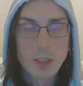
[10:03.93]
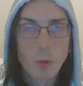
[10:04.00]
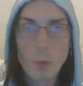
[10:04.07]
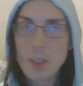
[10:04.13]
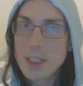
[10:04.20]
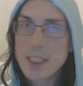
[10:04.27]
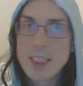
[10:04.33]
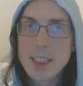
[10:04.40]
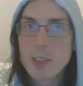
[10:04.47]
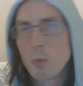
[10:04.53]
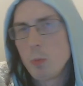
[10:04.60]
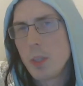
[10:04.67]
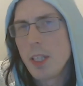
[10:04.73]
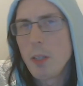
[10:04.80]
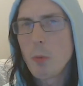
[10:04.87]
which is
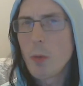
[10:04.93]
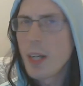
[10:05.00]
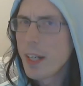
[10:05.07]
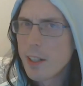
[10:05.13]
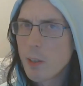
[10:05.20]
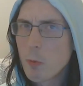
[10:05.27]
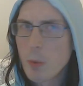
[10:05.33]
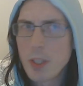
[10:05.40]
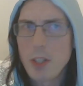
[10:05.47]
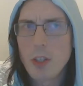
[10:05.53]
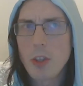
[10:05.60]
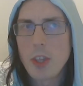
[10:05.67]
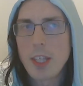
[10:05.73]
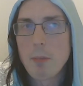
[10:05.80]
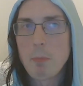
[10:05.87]
really weird when you
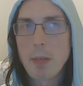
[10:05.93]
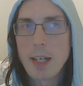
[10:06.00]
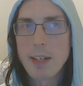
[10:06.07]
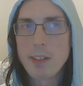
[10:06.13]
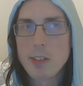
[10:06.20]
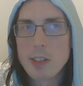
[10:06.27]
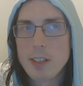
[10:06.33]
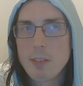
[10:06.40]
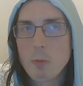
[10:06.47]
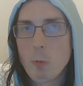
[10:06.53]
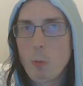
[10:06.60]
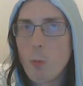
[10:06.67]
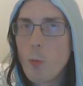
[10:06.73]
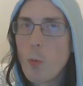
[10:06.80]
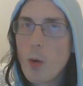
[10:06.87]
think about
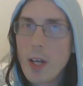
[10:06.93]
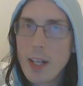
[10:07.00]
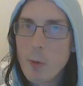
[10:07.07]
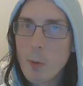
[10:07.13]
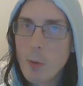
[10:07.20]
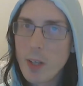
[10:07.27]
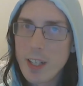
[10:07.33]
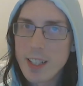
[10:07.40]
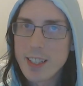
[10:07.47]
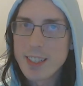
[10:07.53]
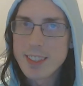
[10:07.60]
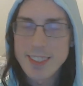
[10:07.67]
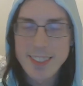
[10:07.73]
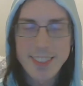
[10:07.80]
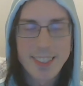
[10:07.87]
what it
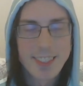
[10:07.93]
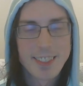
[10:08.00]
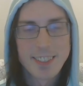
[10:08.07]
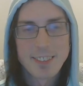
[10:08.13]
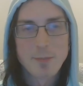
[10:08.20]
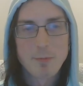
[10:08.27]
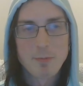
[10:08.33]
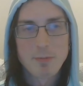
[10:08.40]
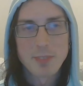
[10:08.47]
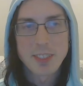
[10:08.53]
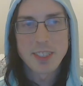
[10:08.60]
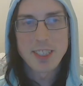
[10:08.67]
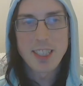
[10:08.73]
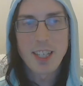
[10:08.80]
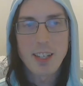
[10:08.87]
was.
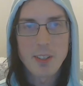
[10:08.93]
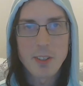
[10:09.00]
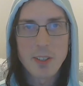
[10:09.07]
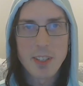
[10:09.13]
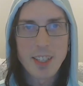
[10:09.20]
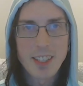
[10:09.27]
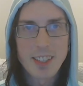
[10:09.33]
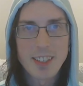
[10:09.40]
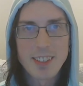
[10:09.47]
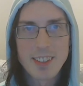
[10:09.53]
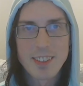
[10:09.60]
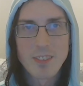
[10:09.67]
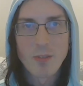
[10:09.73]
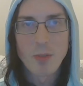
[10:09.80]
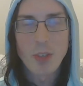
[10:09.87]
So
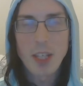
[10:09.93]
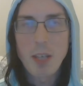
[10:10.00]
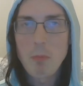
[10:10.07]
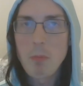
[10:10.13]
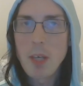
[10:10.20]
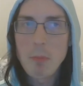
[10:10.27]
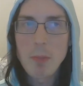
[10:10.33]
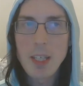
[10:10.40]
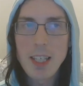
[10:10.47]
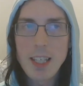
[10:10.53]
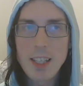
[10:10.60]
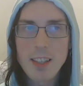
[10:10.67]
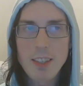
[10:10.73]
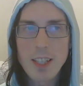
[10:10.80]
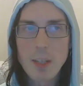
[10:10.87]
it made
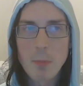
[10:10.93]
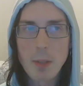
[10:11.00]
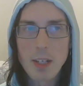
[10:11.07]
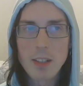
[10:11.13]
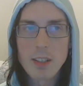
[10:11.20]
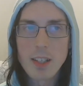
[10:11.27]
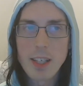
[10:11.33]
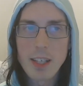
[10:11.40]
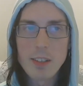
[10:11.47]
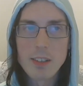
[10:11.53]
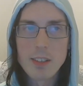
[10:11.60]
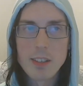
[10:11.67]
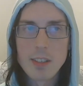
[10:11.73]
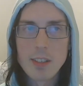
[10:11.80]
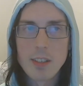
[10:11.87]
me think about like,
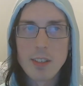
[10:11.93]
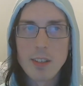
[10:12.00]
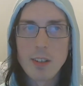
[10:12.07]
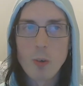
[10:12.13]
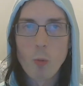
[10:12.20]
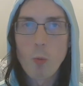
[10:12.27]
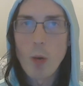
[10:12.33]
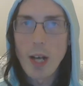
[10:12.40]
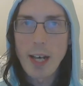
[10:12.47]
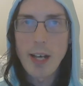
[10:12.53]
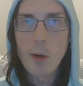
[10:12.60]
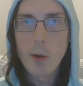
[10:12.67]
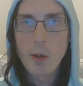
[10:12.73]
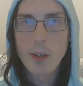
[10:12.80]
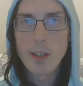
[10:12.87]

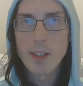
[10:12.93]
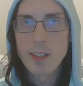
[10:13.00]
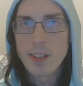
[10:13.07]
wow,